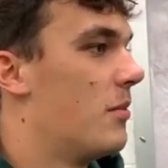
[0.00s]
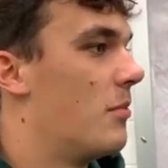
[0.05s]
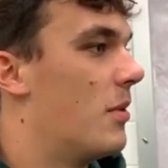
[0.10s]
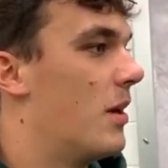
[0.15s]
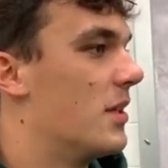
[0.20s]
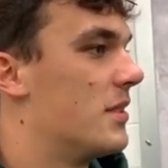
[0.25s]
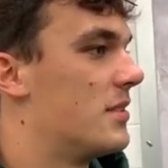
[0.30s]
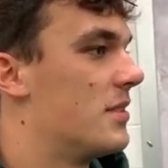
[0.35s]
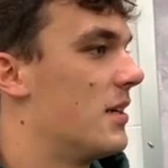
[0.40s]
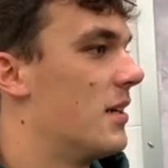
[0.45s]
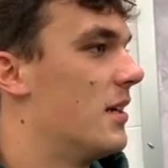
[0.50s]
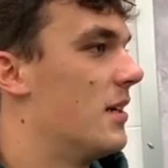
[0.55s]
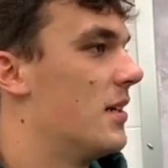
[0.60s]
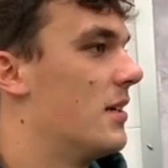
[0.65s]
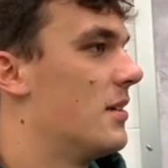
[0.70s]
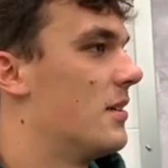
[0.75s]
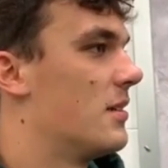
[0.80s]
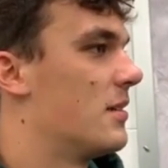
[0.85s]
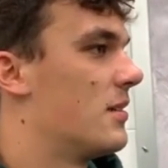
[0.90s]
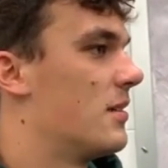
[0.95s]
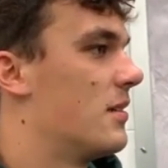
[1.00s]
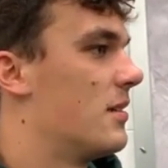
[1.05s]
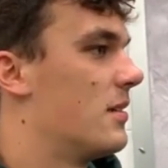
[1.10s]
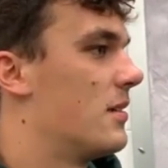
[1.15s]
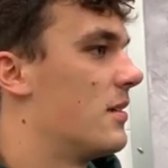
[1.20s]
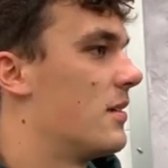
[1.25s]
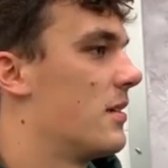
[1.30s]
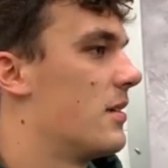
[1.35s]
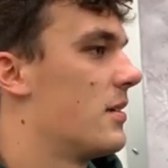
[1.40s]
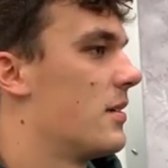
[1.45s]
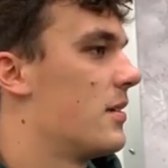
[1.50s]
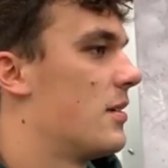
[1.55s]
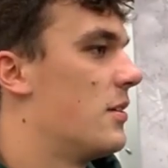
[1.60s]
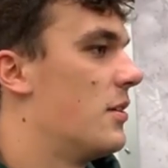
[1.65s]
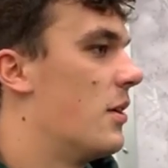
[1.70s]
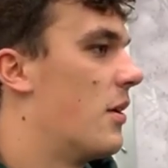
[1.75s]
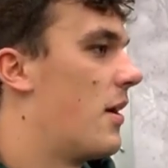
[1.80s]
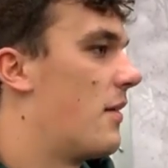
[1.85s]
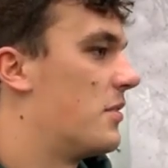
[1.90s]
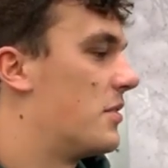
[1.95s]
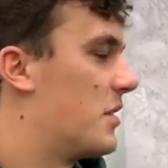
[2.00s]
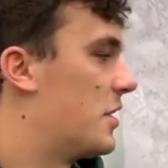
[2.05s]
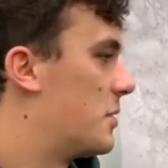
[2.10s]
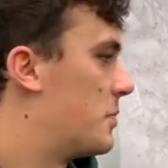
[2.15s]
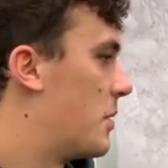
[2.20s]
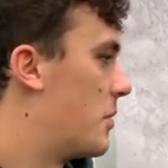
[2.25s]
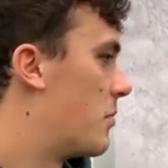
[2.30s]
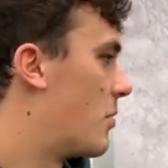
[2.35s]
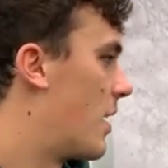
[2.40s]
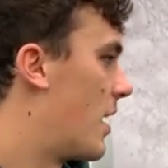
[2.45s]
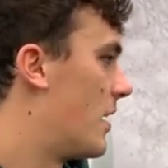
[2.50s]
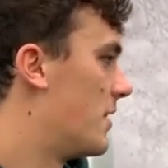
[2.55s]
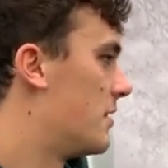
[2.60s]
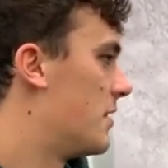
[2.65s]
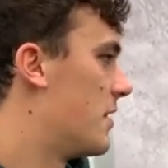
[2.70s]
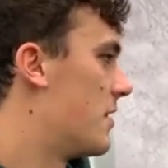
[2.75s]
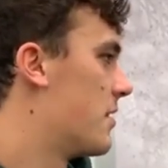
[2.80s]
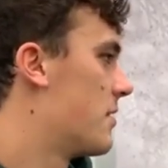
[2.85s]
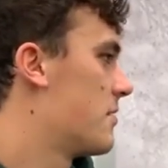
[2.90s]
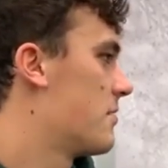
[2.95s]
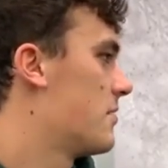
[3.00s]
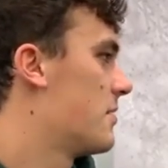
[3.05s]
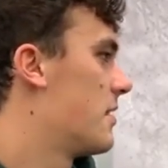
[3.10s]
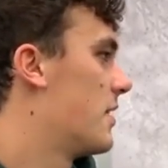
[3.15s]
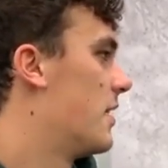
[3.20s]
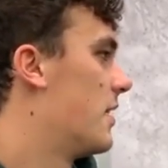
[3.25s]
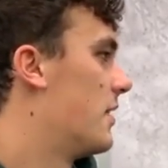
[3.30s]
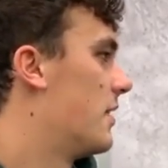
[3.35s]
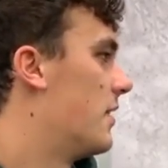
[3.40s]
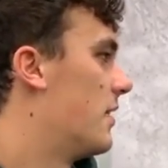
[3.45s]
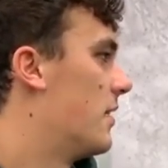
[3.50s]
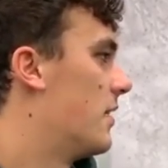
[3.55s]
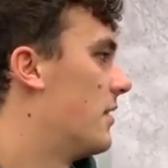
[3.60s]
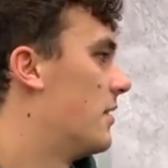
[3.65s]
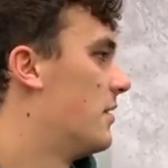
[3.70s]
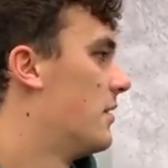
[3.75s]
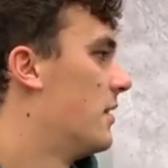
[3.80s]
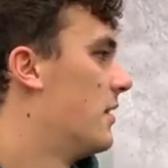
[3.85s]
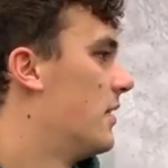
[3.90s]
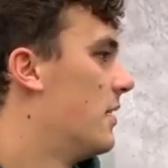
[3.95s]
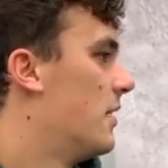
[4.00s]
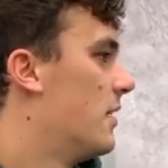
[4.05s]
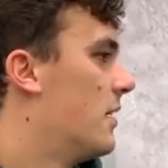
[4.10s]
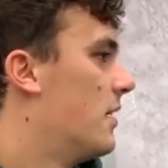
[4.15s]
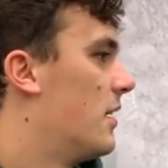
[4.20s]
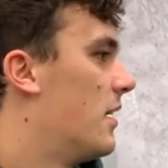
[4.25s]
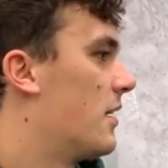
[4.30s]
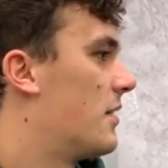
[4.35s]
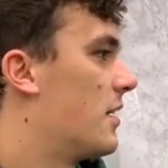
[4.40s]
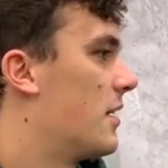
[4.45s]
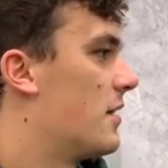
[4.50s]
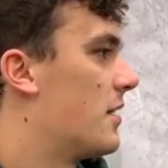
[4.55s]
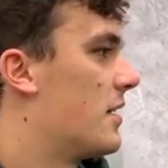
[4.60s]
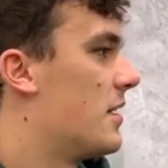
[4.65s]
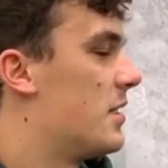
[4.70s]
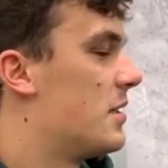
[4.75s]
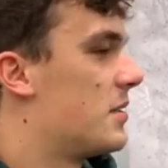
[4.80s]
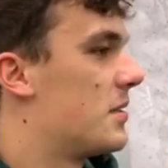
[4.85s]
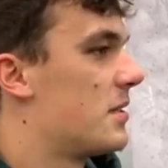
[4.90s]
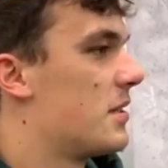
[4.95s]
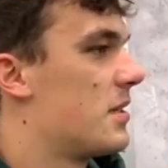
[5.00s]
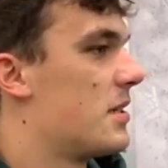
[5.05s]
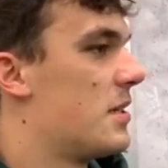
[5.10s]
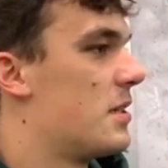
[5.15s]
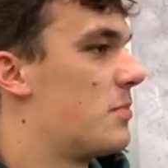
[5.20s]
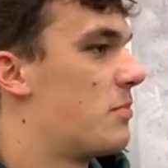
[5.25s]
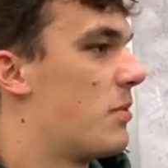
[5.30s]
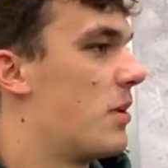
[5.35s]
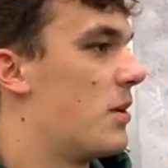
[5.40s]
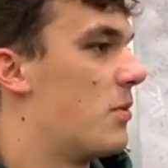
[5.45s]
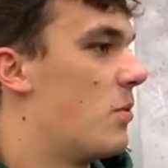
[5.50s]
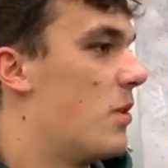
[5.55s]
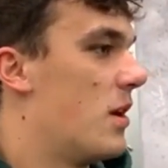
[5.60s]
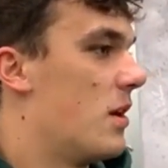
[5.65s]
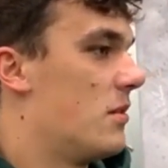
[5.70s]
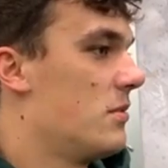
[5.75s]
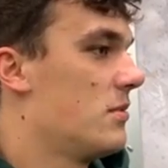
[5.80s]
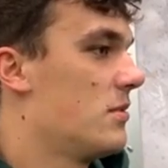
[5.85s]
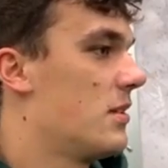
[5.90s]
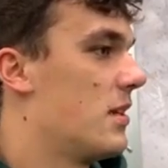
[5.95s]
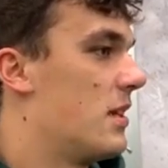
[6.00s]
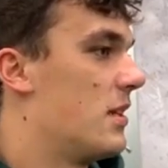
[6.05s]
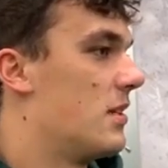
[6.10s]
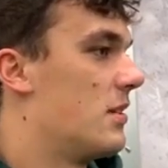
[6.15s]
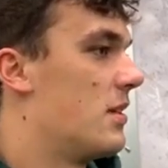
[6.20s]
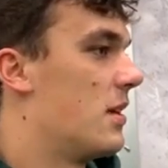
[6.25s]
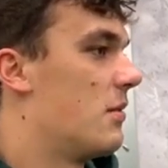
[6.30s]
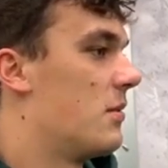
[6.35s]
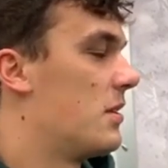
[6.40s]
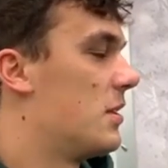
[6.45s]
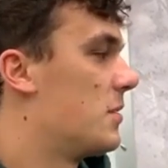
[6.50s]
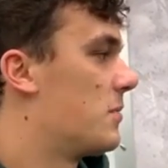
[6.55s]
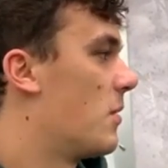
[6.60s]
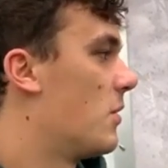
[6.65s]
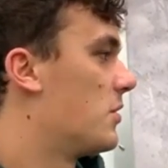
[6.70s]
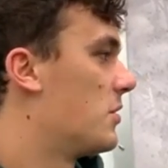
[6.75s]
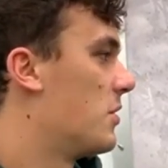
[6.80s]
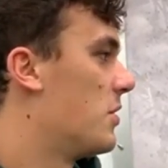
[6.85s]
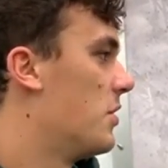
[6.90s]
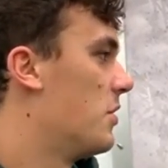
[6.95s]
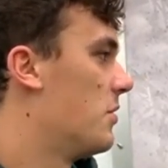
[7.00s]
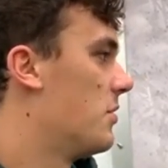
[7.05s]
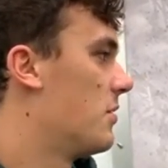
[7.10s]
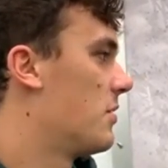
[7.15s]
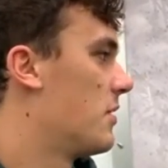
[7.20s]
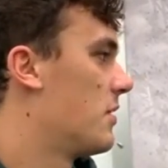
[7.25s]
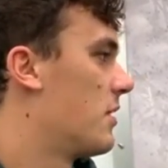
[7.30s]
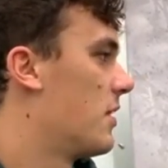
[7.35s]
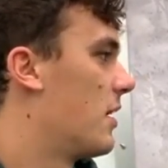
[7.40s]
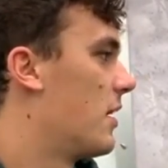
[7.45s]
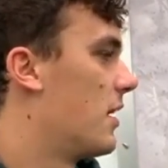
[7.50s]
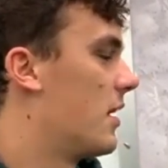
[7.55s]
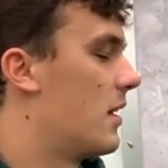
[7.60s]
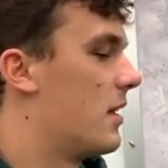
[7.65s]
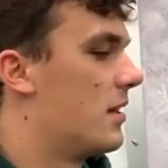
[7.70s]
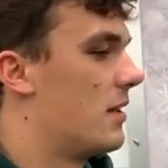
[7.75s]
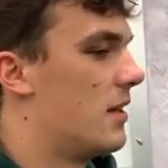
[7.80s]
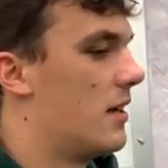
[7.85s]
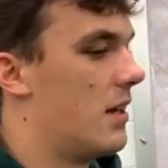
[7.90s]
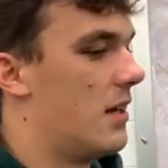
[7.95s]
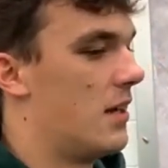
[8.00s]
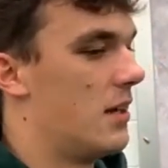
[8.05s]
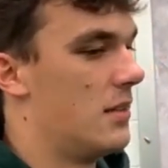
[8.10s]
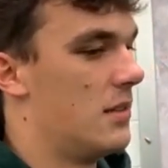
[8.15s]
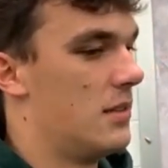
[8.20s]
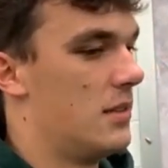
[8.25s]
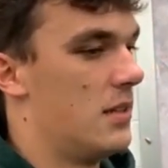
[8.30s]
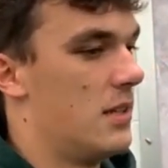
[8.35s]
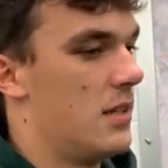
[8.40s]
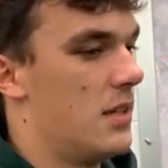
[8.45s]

But, uh, you know, obviously it's been Brian's year and, uh, I thought that he's he's played well and done what he's supposed to do, and uh,